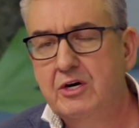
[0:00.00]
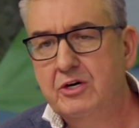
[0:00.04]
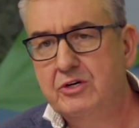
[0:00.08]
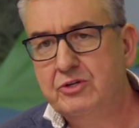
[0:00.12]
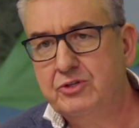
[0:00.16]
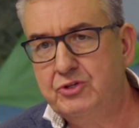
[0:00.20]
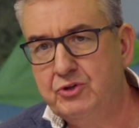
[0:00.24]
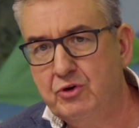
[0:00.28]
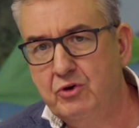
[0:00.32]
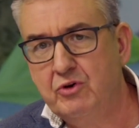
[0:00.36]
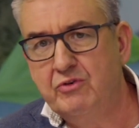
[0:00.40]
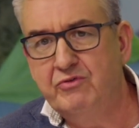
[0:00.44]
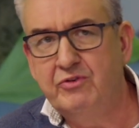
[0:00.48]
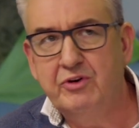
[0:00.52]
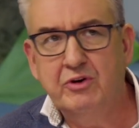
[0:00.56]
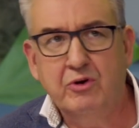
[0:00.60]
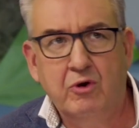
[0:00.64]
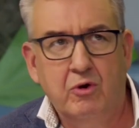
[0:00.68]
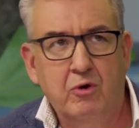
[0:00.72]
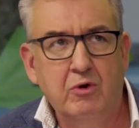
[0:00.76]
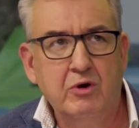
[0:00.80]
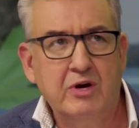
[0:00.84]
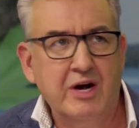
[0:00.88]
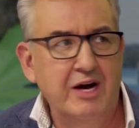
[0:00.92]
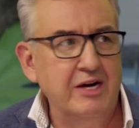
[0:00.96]
serving
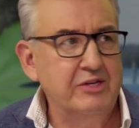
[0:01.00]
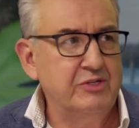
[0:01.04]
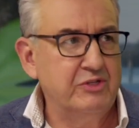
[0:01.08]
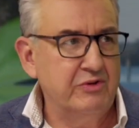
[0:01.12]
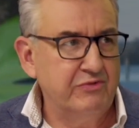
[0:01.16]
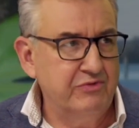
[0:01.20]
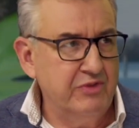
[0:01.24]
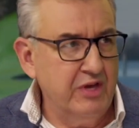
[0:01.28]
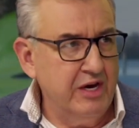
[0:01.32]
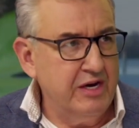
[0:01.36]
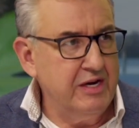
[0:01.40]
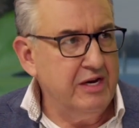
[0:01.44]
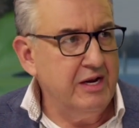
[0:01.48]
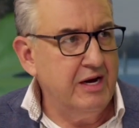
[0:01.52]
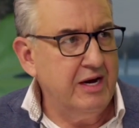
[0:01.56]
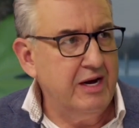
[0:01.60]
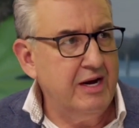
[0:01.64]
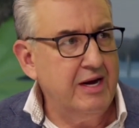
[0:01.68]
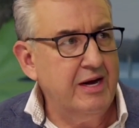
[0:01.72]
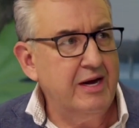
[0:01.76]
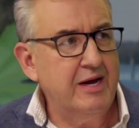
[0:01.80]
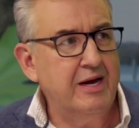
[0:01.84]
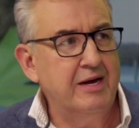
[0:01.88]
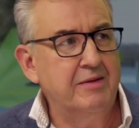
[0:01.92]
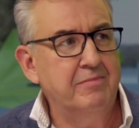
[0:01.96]
all kinds of
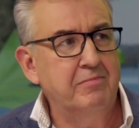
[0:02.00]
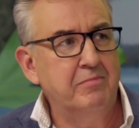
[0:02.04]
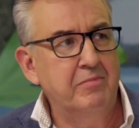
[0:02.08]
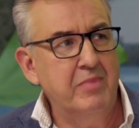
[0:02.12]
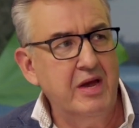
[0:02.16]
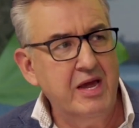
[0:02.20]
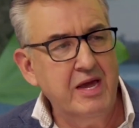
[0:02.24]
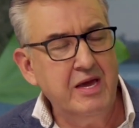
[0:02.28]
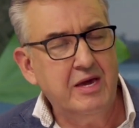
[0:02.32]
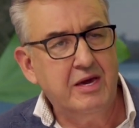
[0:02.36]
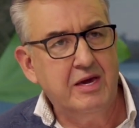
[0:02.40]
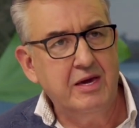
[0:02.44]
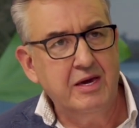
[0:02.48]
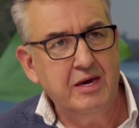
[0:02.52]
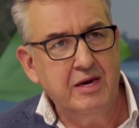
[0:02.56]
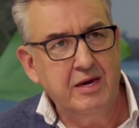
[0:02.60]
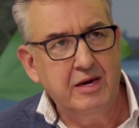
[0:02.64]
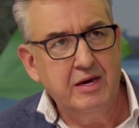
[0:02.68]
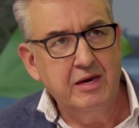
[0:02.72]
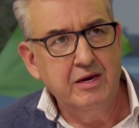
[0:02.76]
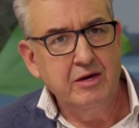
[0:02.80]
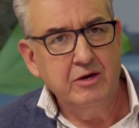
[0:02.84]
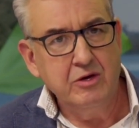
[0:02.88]
data and making